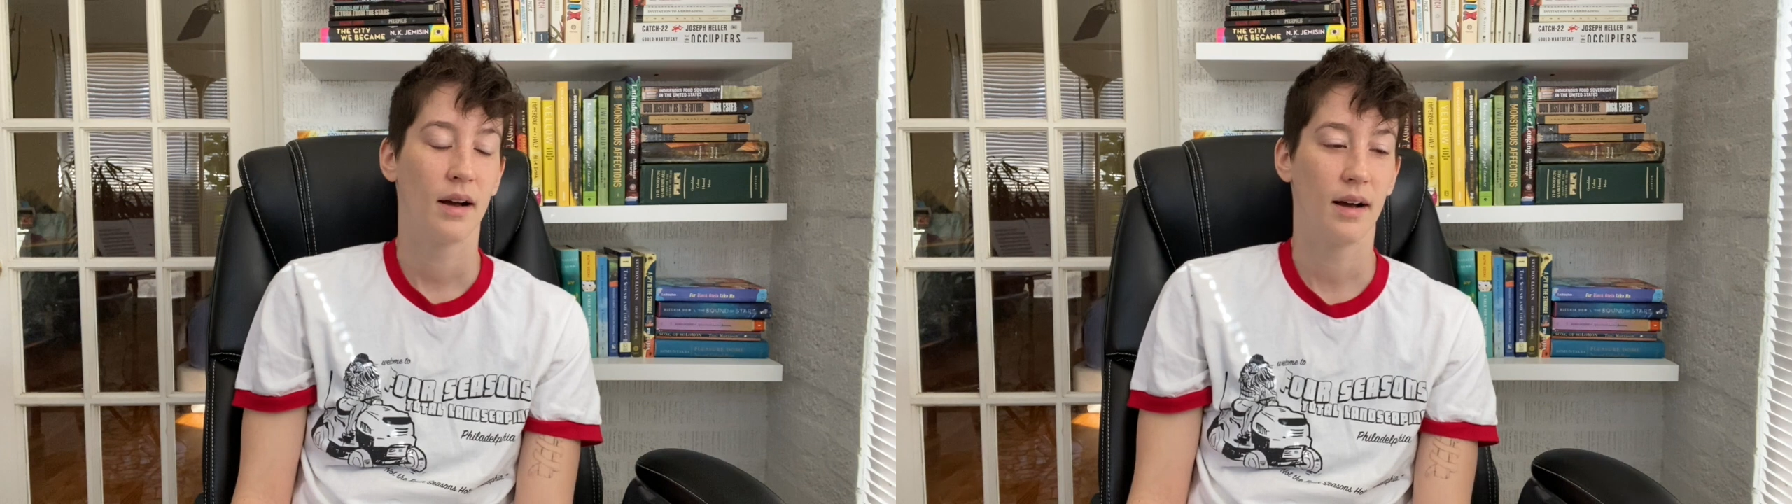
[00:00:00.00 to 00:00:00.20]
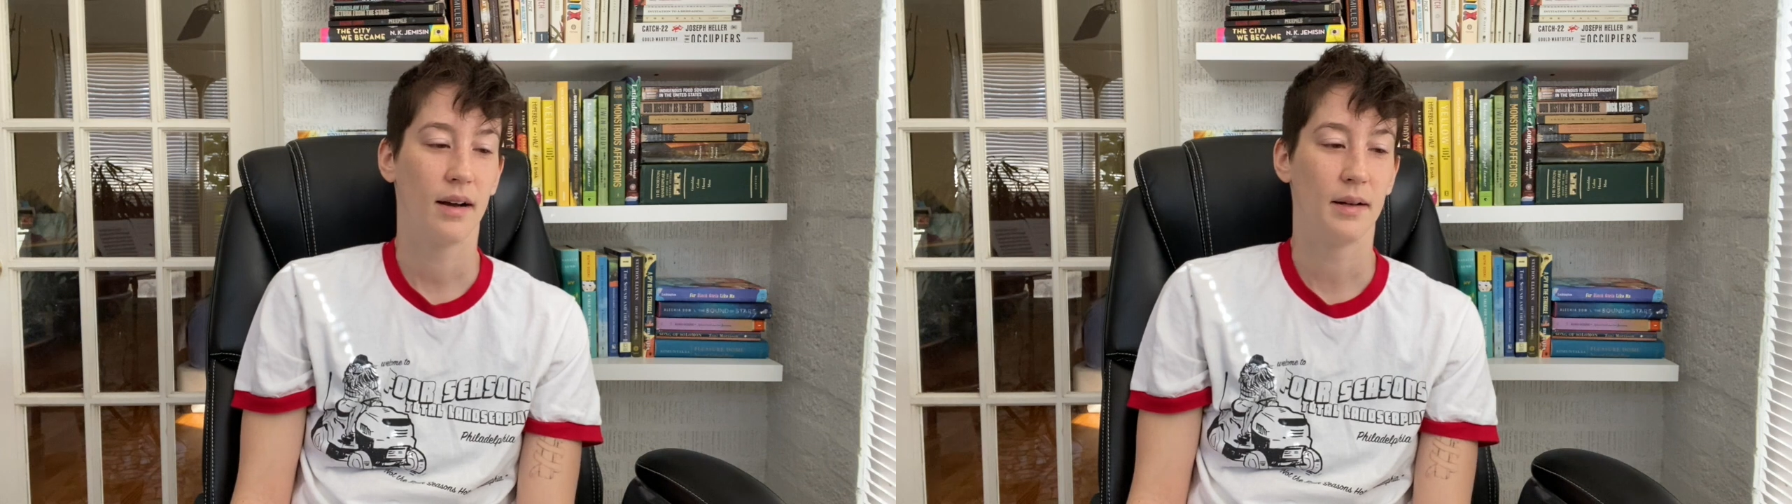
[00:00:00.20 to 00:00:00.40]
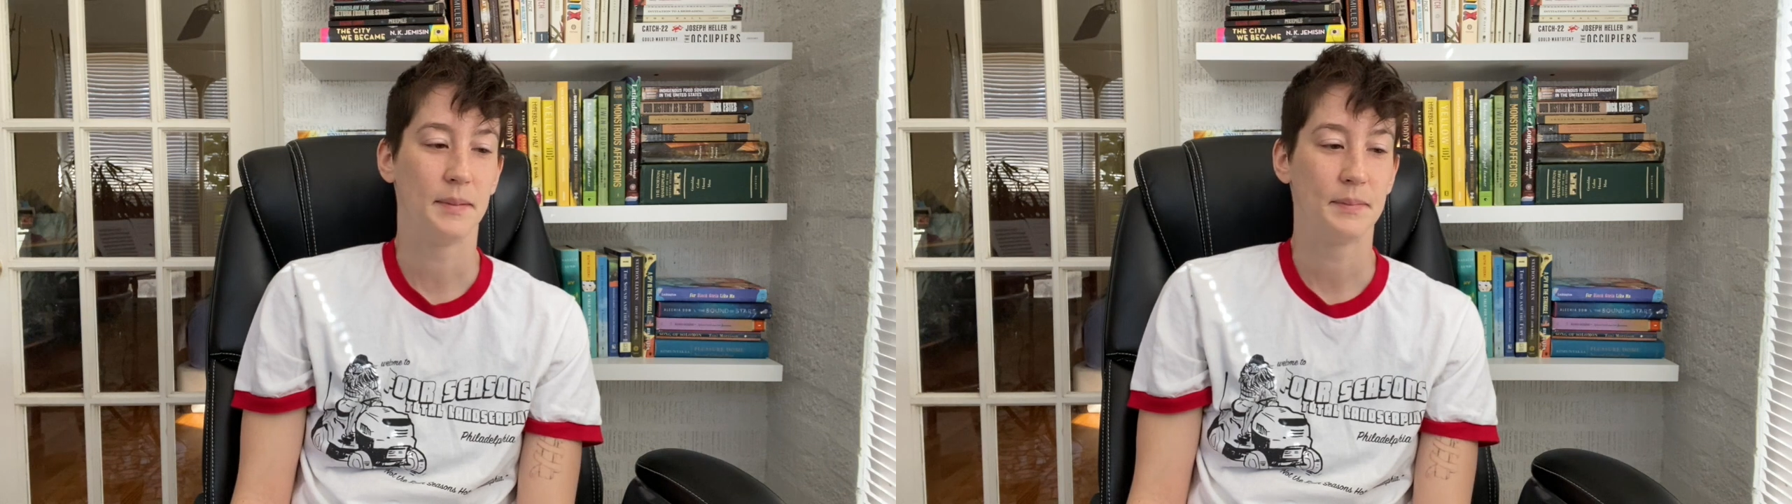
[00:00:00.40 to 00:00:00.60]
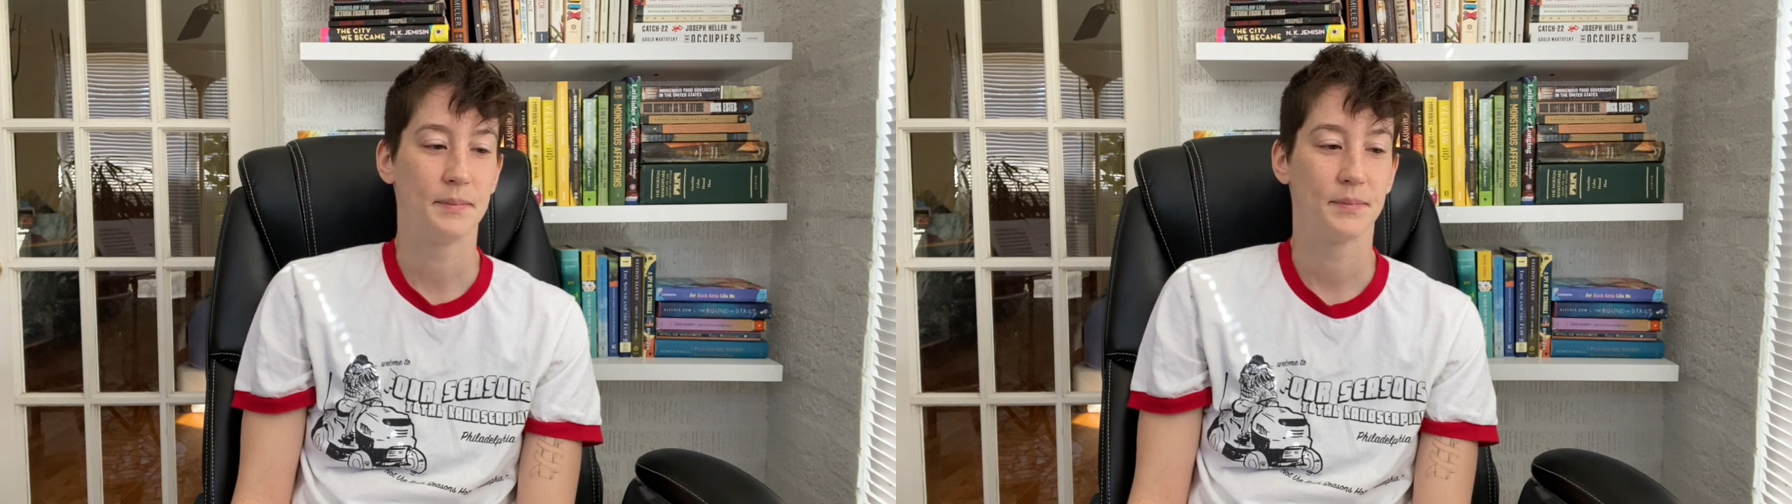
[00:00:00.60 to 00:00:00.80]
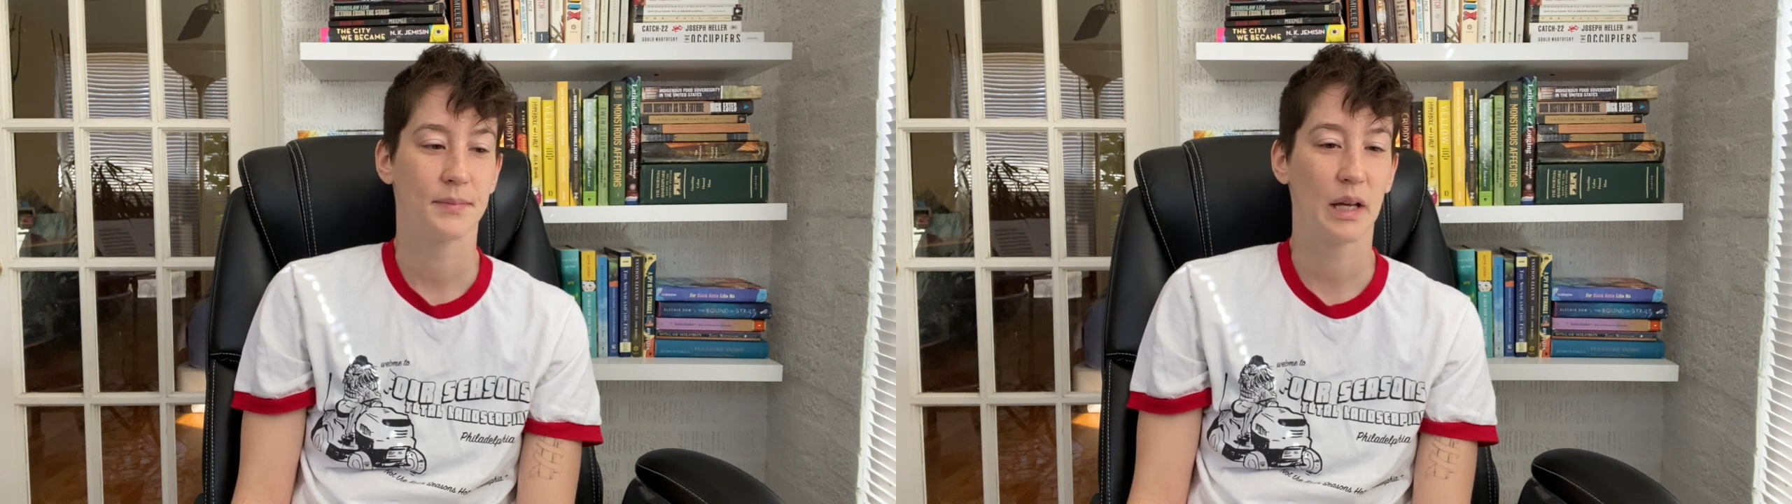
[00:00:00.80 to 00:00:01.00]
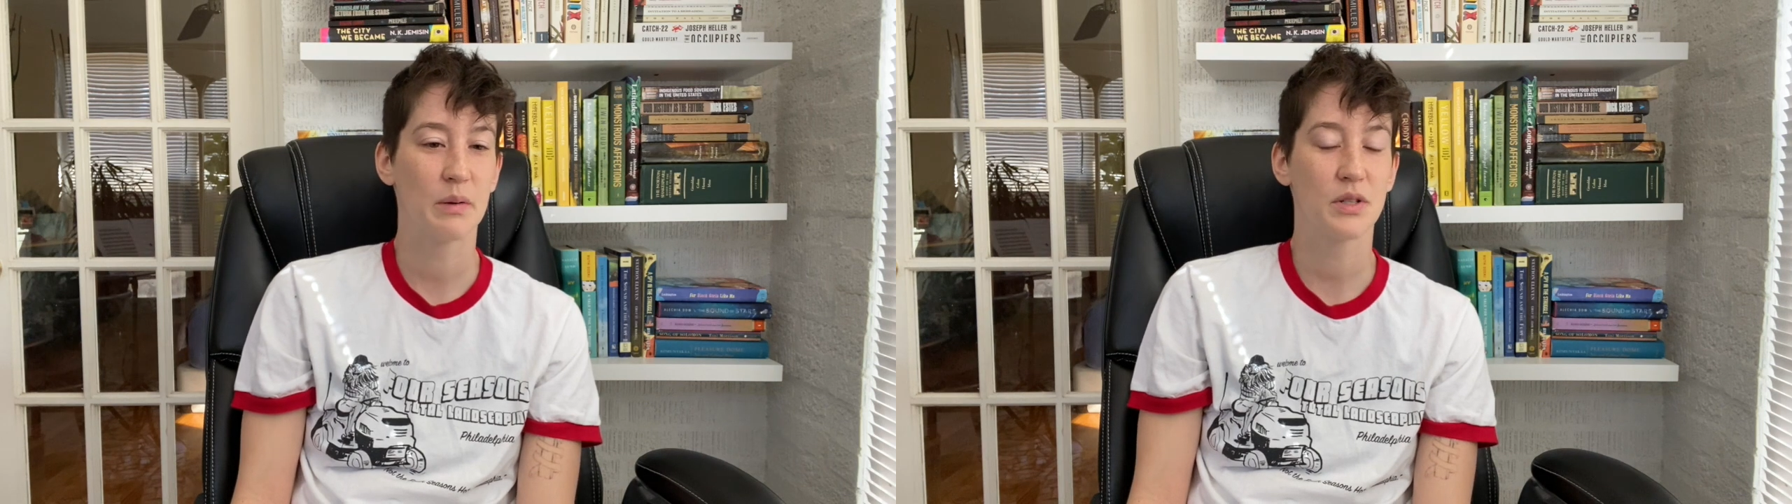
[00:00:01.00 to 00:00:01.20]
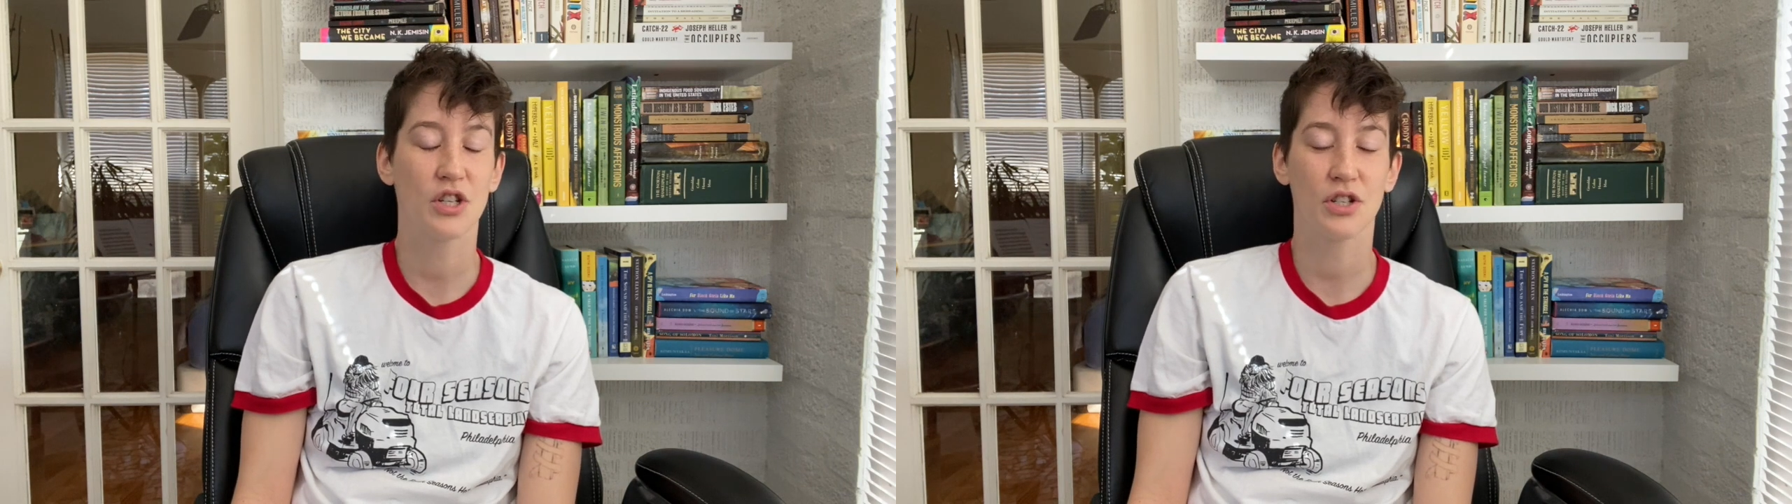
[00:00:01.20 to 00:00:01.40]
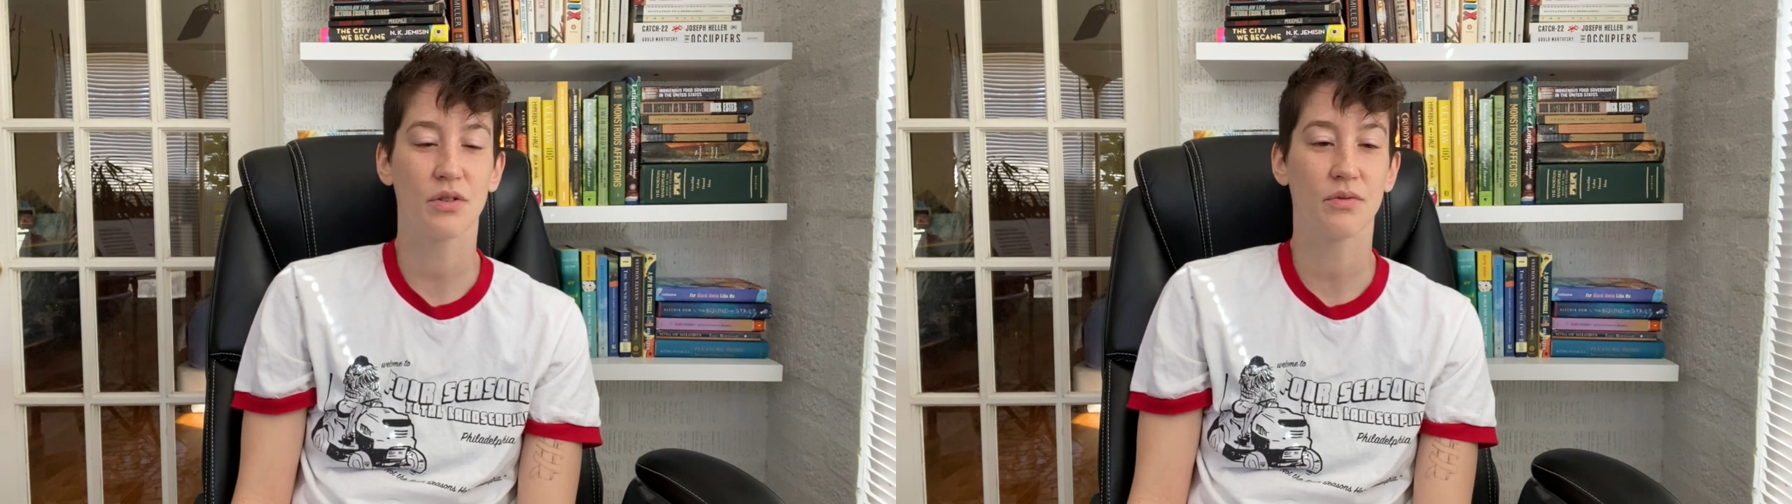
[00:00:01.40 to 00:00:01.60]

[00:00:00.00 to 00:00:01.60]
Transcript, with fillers: Um, it was just a